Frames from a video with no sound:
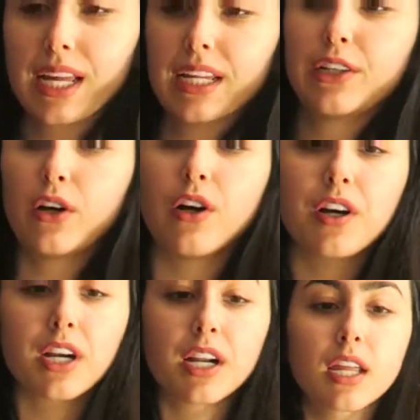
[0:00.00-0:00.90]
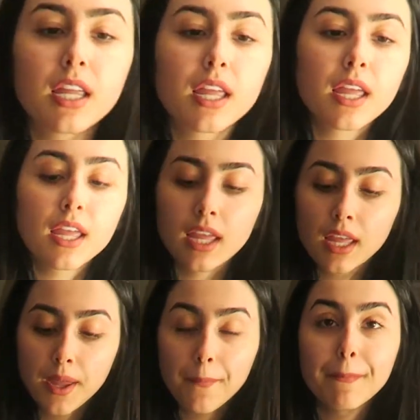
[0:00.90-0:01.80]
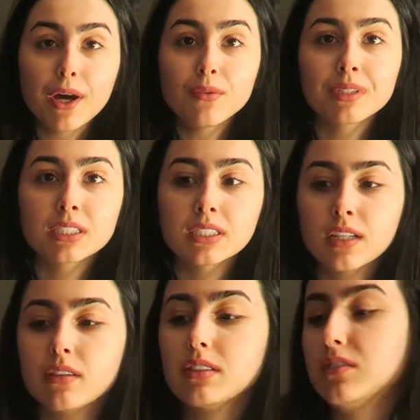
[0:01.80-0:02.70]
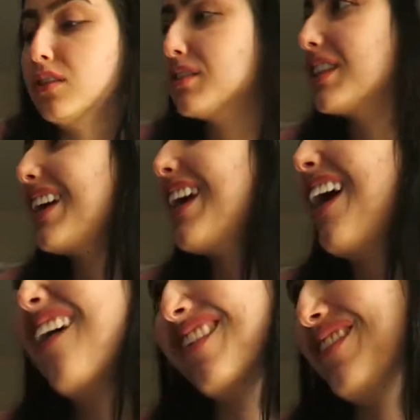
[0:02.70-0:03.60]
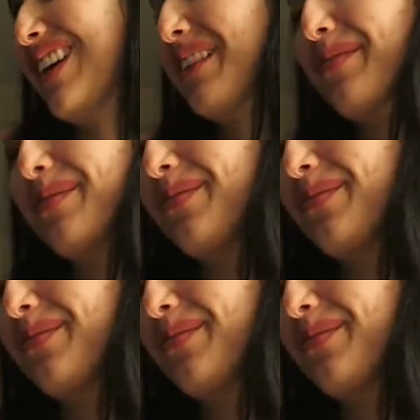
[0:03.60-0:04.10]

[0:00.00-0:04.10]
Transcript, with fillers: and our mail because Nick always throws it anywhere.